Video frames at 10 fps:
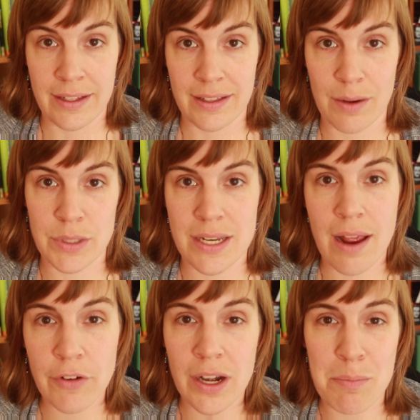that I was
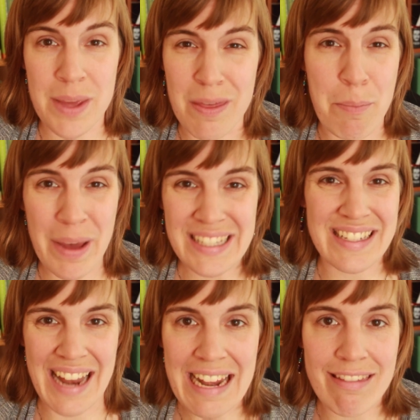never gonna be the
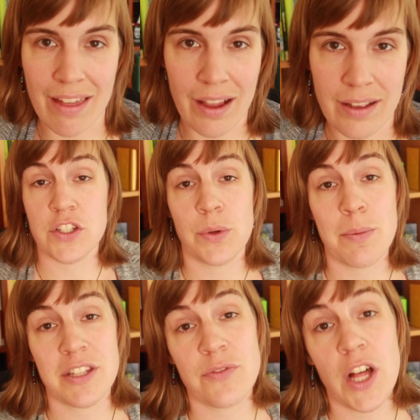best at anything. So in
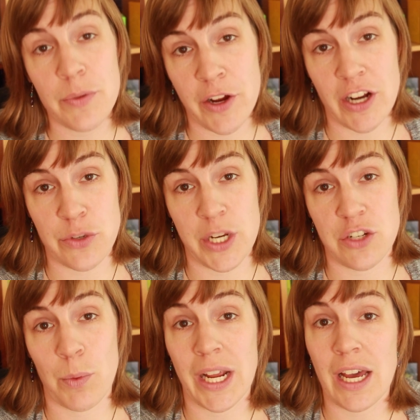the months following
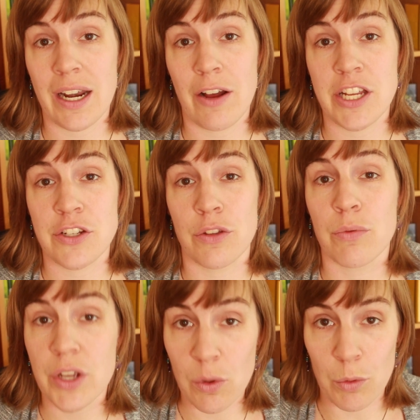graduation, when I got out into the
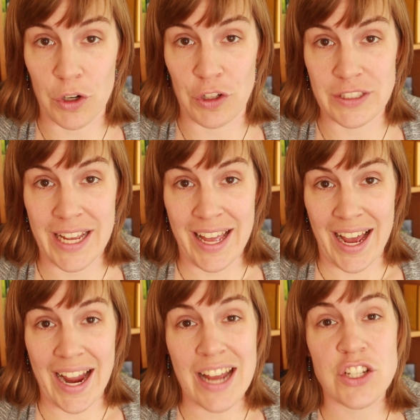real world,
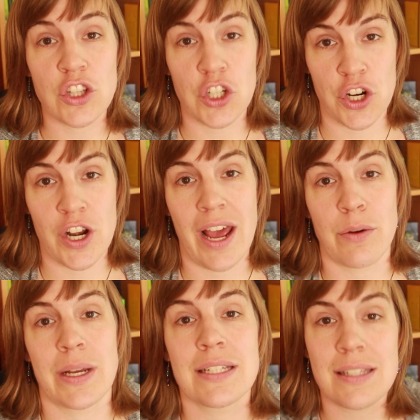I had to learn how
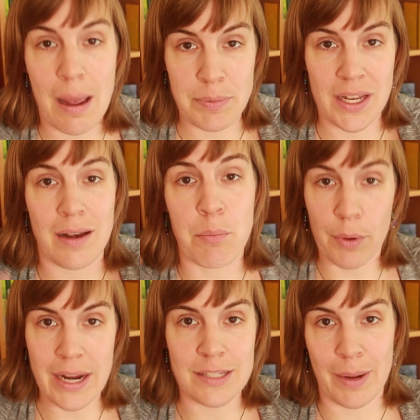to accept and
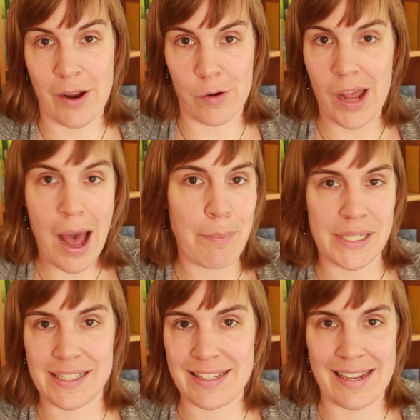embrace my own
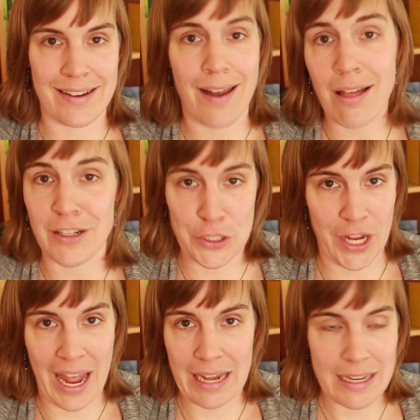competency and knowledge
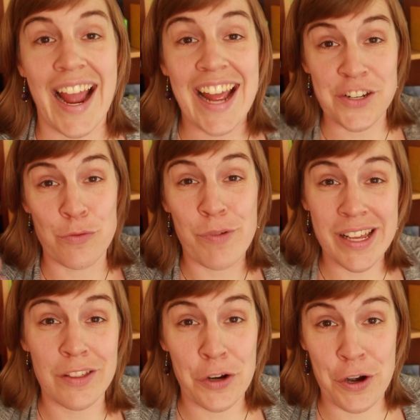again. I had to
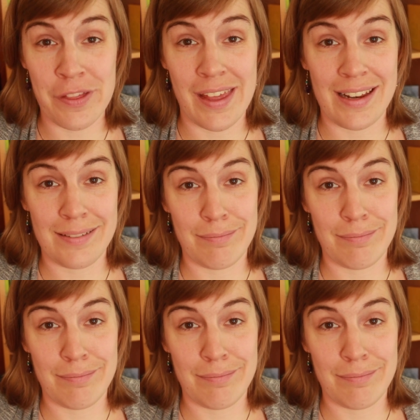relearn that